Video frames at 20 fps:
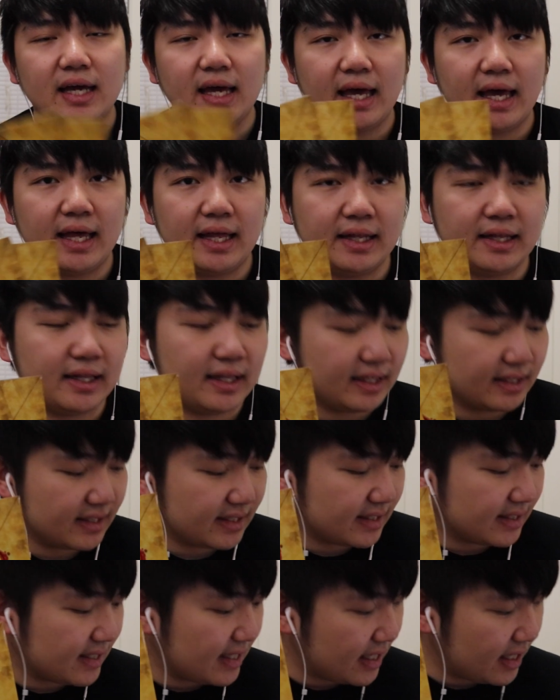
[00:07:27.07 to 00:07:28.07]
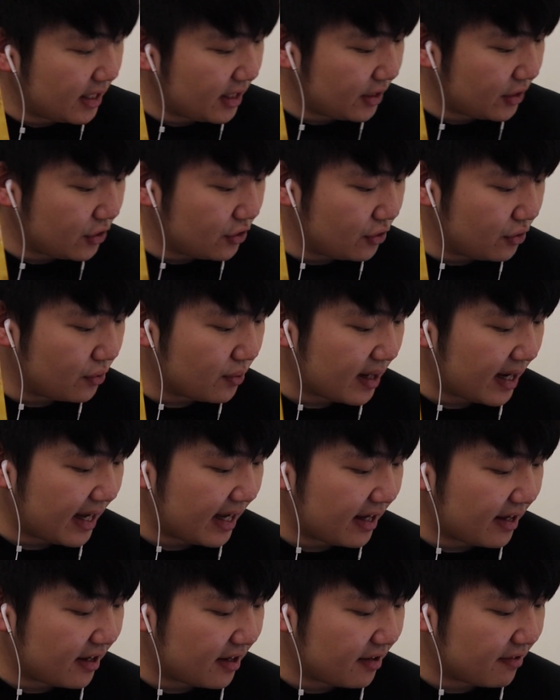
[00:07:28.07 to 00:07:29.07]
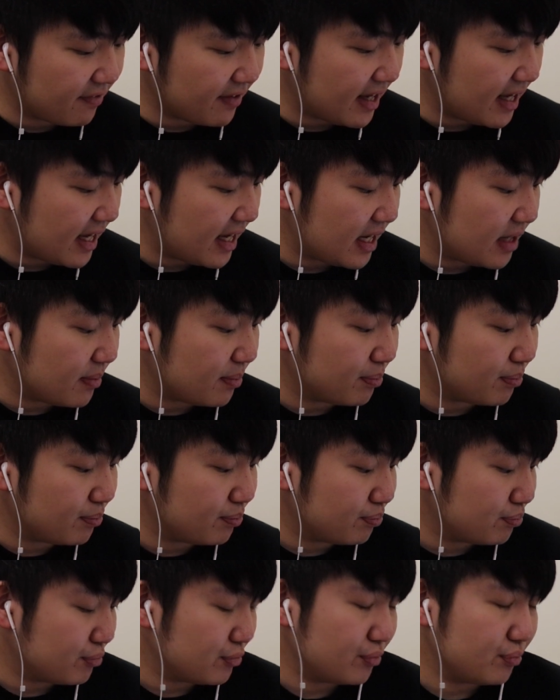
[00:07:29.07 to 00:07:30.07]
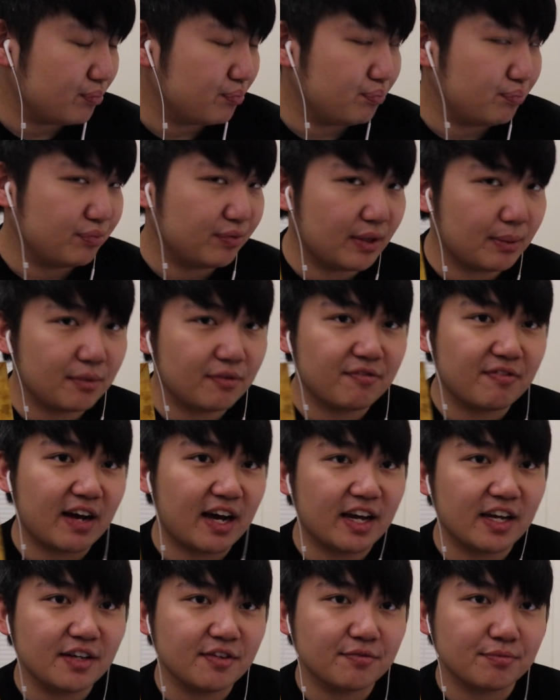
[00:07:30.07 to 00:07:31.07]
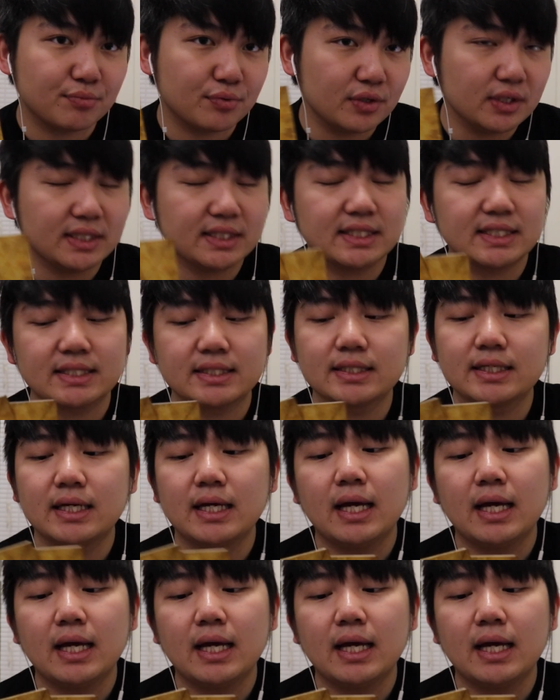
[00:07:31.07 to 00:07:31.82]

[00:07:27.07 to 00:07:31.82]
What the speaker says: And let's say you have a number five, prince.